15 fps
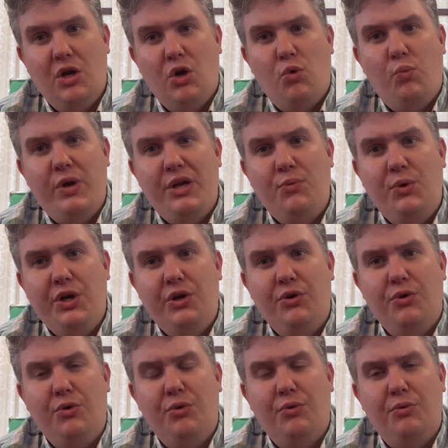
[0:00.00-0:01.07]
We
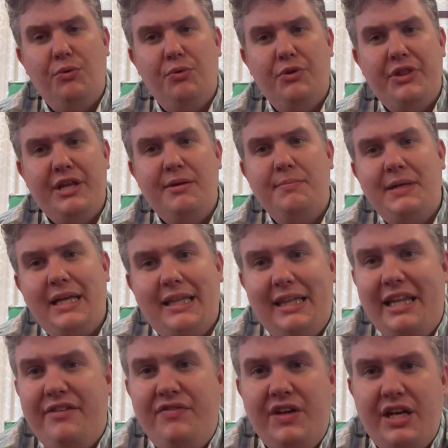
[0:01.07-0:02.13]
will then be
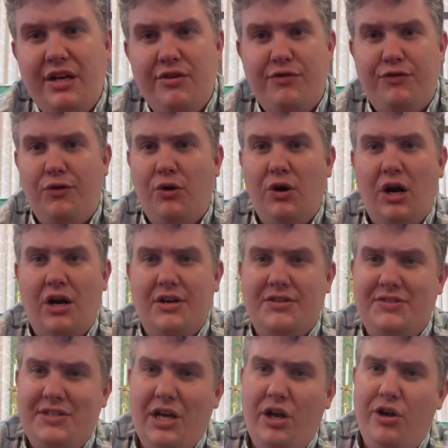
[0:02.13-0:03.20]
living for
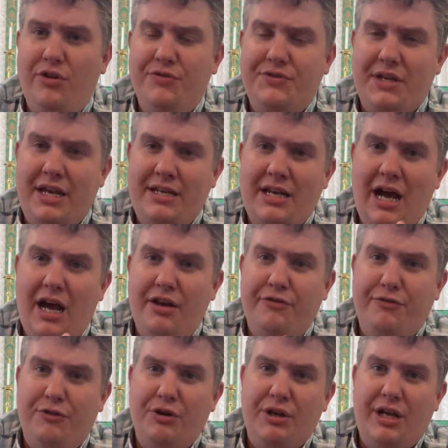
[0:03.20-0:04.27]
ourselves and
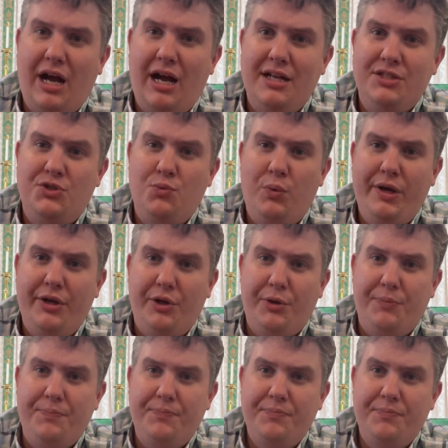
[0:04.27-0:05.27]
not for God's will.